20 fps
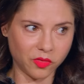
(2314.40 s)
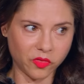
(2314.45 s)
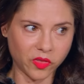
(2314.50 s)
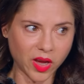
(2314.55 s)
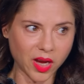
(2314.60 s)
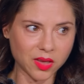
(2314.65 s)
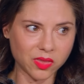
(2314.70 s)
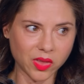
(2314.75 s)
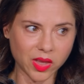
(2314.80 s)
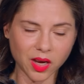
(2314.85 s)

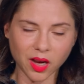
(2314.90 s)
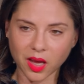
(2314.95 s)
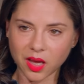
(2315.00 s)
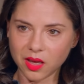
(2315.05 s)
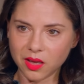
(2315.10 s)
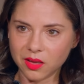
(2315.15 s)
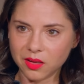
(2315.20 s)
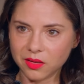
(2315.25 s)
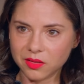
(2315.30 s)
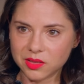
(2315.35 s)
fact that
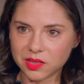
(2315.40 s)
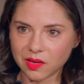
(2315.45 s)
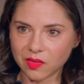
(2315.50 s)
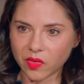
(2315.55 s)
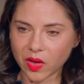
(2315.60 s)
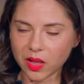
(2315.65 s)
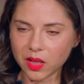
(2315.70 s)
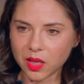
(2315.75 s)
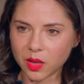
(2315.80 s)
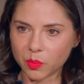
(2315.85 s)
I
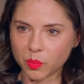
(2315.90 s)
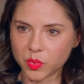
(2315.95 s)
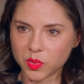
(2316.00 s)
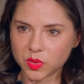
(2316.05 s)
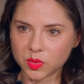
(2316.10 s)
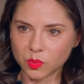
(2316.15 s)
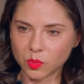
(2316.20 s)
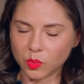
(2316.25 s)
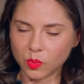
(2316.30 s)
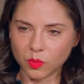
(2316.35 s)

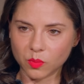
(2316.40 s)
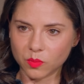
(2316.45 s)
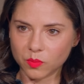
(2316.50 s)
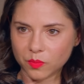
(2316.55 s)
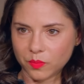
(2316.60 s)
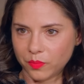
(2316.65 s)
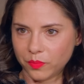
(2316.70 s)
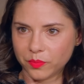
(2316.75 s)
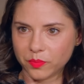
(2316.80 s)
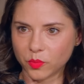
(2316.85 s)
developed
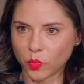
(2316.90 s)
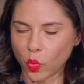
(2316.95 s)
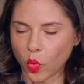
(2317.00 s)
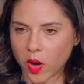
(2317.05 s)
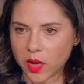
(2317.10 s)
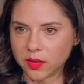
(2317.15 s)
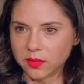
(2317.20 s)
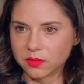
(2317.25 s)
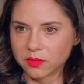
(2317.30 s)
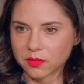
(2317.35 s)

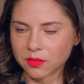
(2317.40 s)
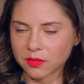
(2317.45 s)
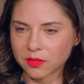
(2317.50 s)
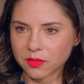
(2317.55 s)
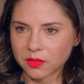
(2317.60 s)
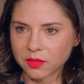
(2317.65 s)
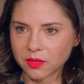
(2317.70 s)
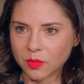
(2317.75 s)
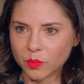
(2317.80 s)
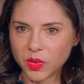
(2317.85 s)
one.
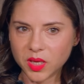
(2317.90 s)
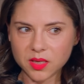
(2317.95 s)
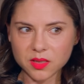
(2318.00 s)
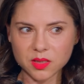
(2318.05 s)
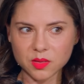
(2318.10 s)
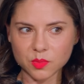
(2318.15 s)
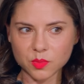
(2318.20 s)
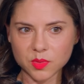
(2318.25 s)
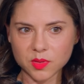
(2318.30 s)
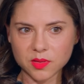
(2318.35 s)
Right. Because
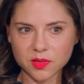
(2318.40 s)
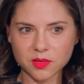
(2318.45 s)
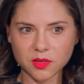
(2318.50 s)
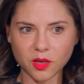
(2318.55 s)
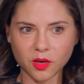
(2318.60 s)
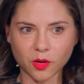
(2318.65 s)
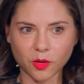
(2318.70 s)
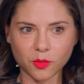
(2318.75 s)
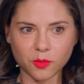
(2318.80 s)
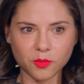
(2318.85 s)
it was, you
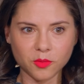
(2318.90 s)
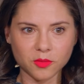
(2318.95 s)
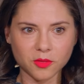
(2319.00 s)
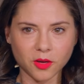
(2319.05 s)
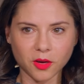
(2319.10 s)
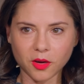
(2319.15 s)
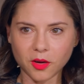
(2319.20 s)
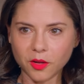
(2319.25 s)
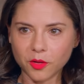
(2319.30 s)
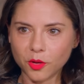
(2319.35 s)
know,
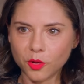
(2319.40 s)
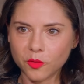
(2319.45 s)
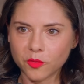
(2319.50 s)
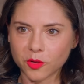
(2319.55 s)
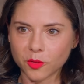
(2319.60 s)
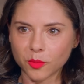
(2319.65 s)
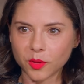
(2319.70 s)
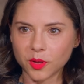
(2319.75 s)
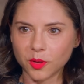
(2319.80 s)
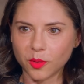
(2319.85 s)
all
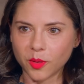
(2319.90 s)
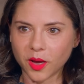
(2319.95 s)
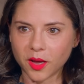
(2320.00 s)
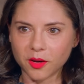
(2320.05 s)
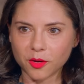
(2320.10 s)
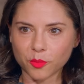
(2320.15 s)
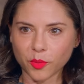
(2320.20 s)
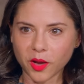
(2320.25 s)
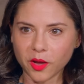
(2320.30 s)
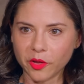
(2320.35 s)
over when you had
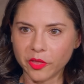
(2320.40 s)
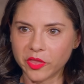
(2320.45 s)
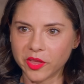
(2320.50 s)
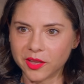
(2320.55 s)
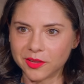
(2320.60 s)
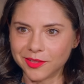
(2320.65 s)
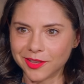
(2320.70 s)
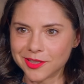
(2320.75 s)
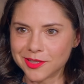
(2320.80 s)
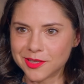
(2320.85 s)
a rail
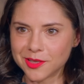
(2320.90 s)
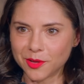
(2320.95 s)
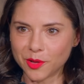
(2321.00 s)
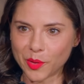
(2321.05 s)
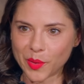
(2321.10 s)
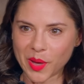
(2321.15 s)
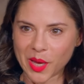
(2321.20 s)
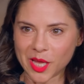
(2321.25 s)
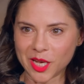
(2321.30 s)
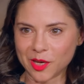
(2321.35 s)
thin Lindsay
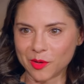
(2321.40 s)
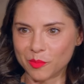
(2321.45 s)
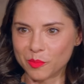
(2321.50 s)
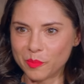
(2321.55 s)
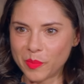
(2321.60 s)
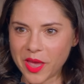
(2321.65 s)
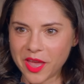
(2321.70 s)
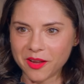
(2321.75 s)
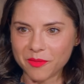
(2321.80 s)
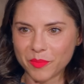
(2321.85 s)
Lohan,
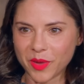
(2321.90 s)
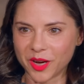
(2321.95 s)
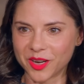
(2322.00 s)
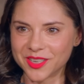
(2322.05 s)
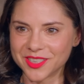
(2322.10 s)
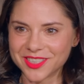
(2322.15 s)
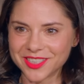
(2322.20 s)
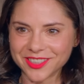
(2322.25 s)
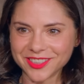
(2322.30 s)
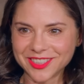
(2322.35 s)
pa-
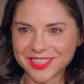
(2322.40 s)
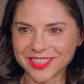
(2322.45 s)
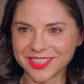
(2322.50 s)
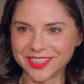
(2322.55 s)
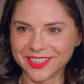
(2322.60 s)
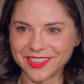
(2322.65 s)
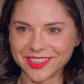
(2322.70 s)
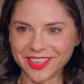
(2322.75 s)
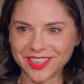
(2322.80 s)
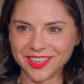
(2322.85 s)
Paris
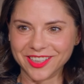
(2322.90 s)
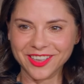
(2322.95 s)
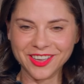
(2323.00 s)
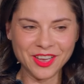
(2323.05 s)
Hilton, and